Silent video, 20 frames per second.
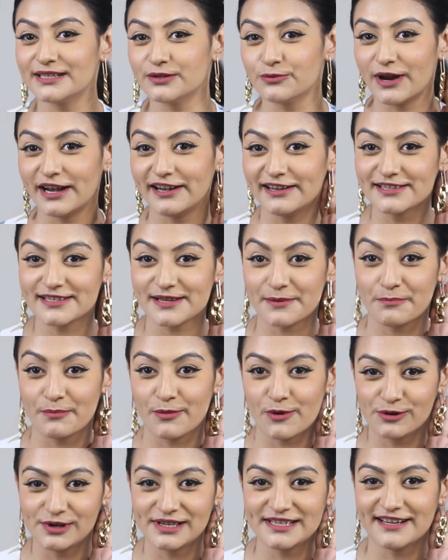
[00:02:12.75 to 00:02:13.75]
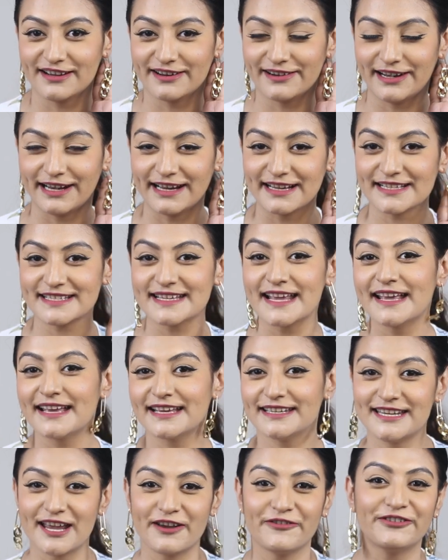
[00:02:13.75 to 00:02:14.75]
and wearing some bold earrings
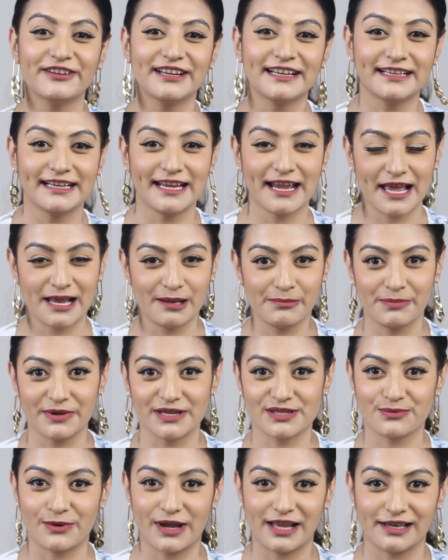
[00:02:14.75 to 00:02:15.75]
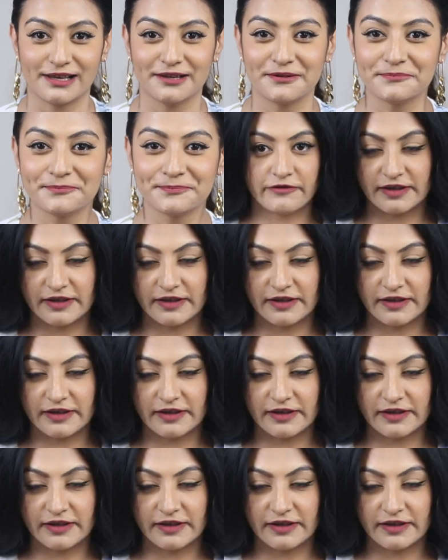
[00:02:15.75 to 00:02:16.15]
definitely help as well.